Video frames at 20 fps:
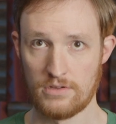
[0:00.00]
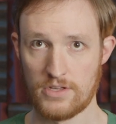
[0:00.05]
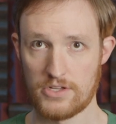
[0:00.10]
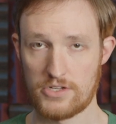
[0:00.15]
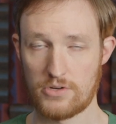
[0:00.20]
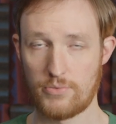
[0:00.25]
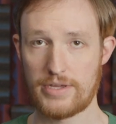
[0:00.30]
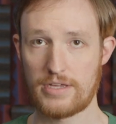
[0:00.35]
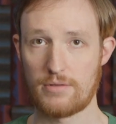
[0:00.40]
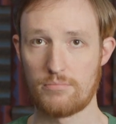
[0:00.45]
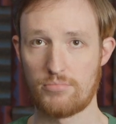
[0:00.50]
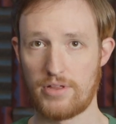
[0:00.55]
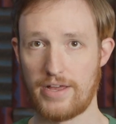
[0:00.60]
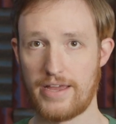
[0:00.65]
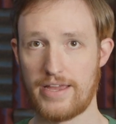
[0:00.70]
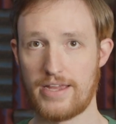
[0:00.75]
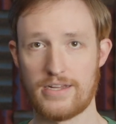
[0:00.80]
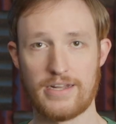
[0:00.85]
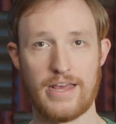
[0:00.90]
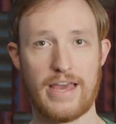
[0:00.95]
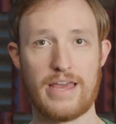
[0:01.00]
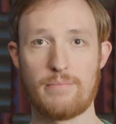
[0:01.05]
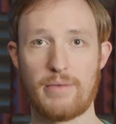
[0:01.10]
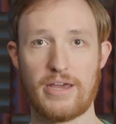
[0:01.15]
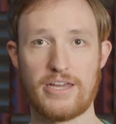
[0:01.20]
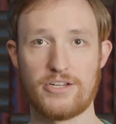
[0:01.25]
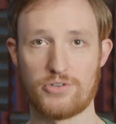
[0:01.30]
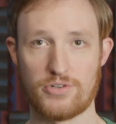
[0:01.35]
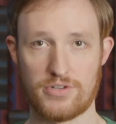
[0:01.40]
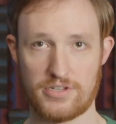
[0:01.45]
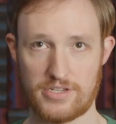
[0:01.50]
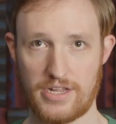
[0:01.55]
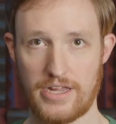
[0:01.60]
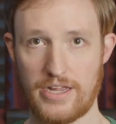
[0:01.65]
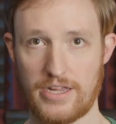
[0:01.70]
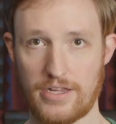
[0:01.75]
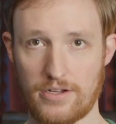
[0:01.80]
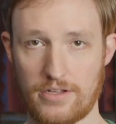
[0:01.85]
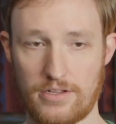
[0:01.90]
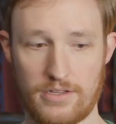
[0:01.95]
So we can play an A major
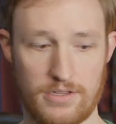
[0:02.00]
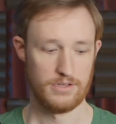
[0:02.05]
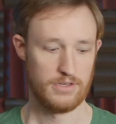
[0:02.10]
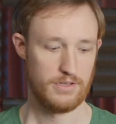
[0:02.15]
scale,